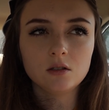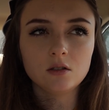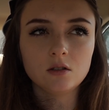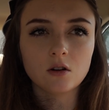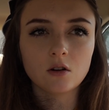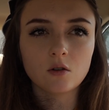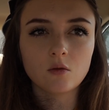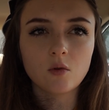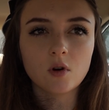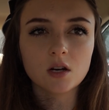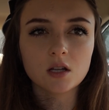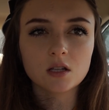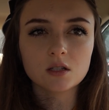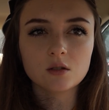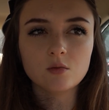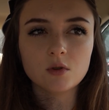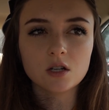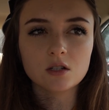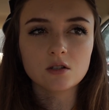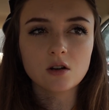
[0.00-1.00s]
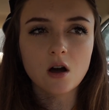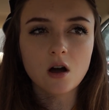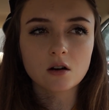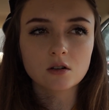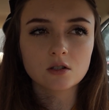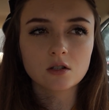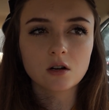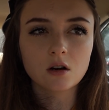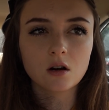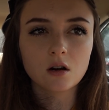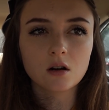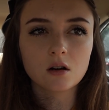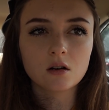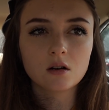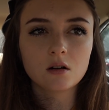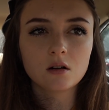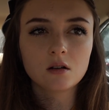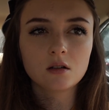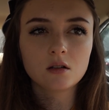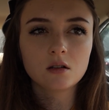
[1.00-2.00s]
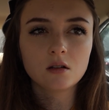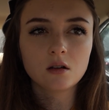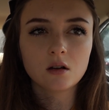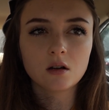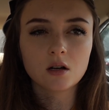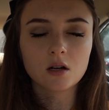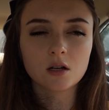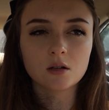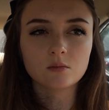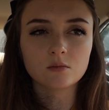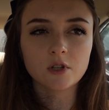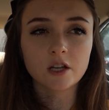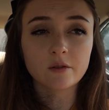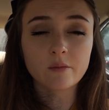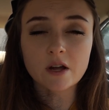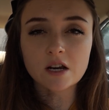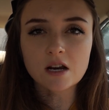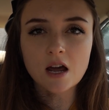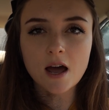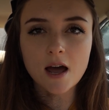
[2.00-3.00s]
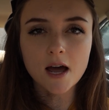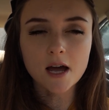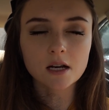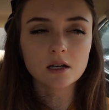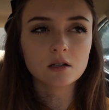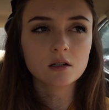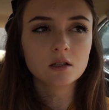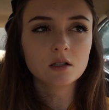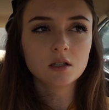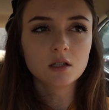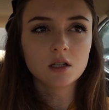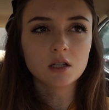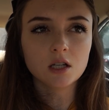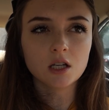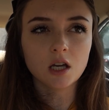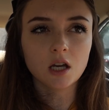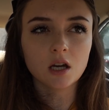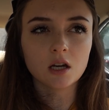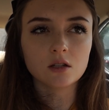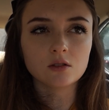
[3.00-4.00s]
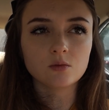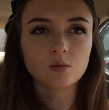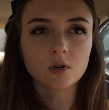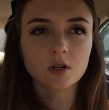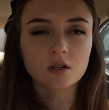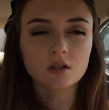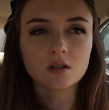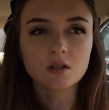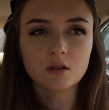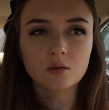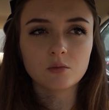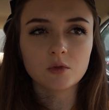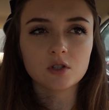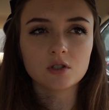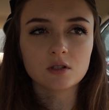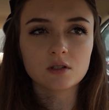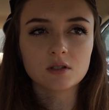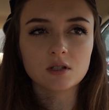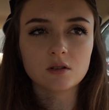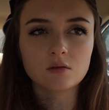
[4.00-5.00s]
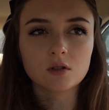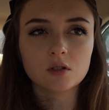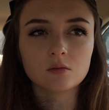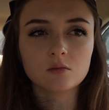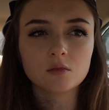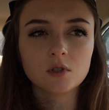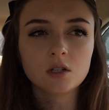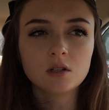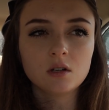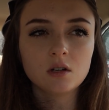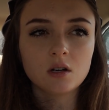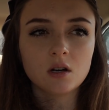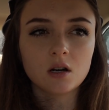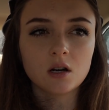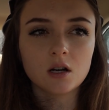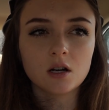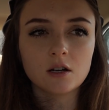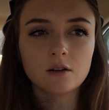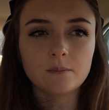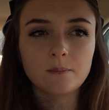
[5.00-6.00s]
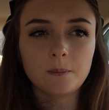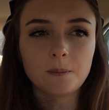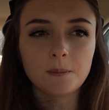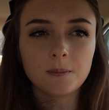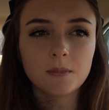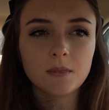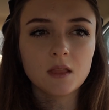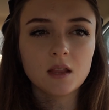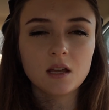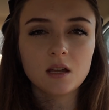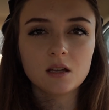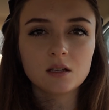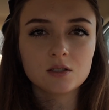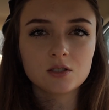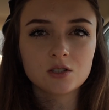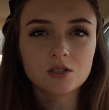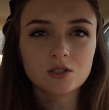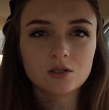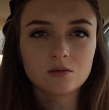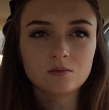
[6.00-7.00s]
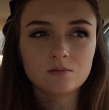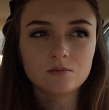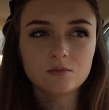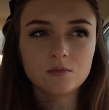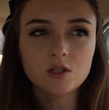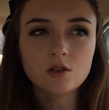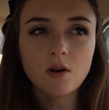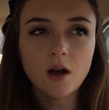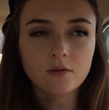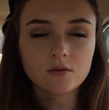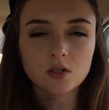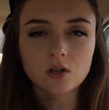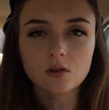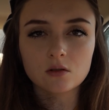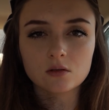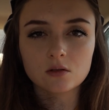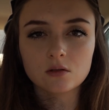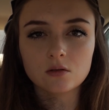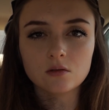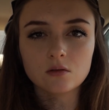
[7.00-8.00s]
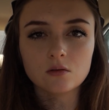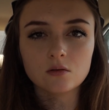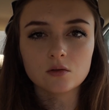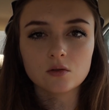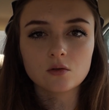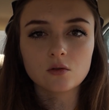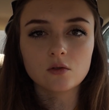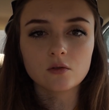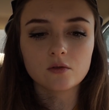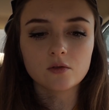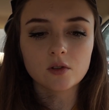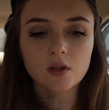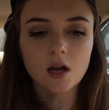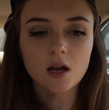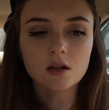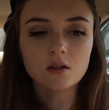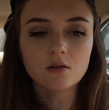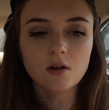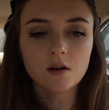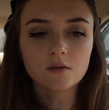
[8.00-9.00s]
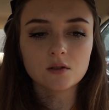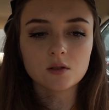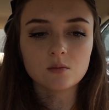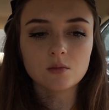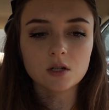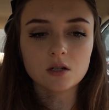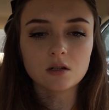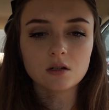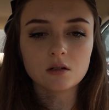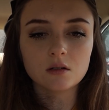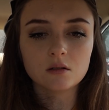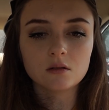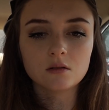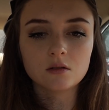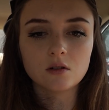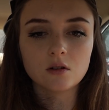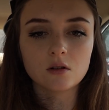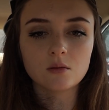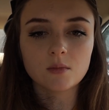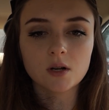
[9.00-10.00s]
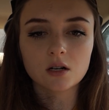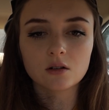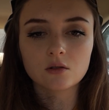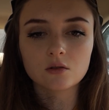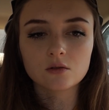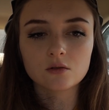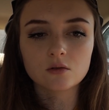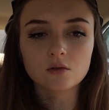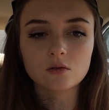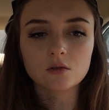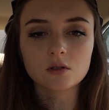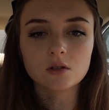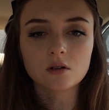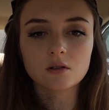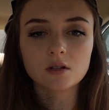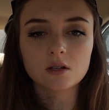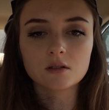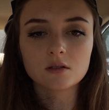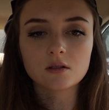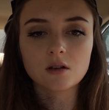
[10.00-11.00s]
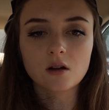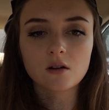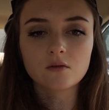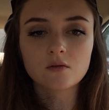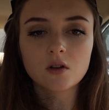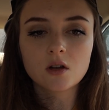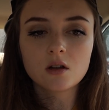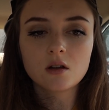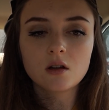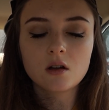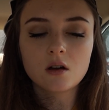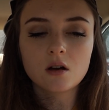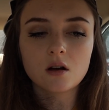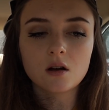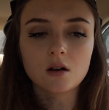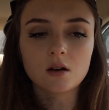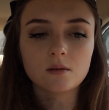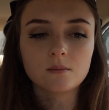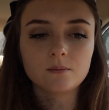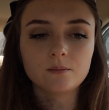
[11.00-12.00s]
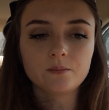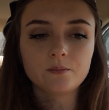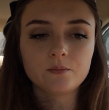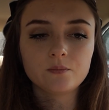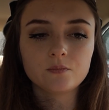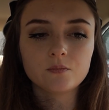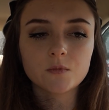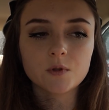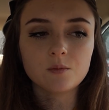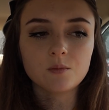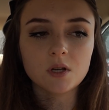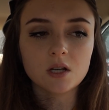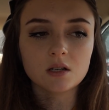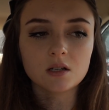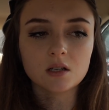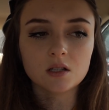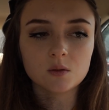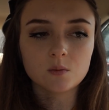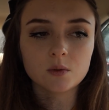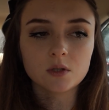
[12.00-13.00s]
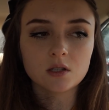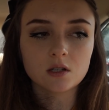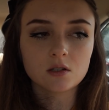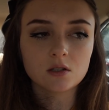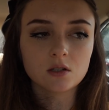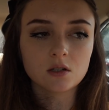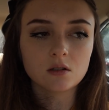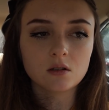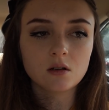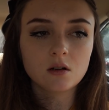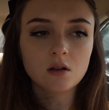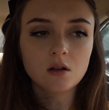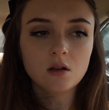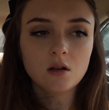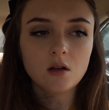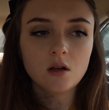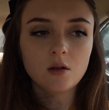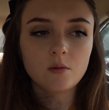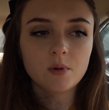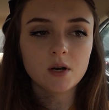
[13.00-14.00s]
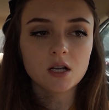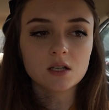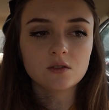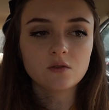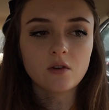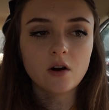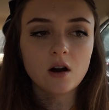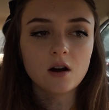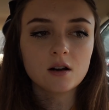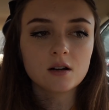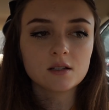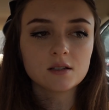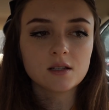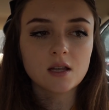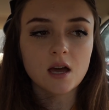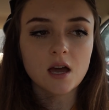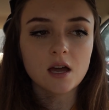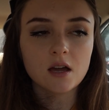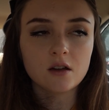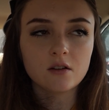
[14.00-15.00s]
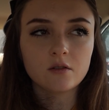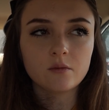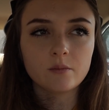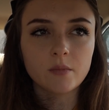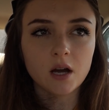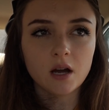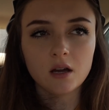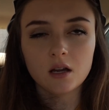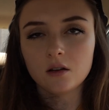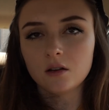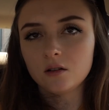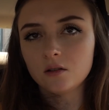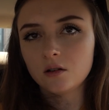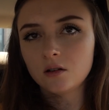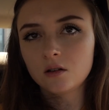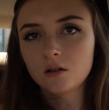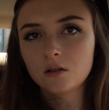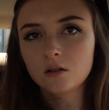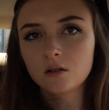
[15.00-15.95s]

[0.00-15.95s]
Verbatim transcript: you're wanting to be a doctor, Um, like my dad, and work in the emergency room. Um, it's, you have to go to school for that. You have to be, go to medical school and all that stuff, um, to be in his position. But as far as, like, my,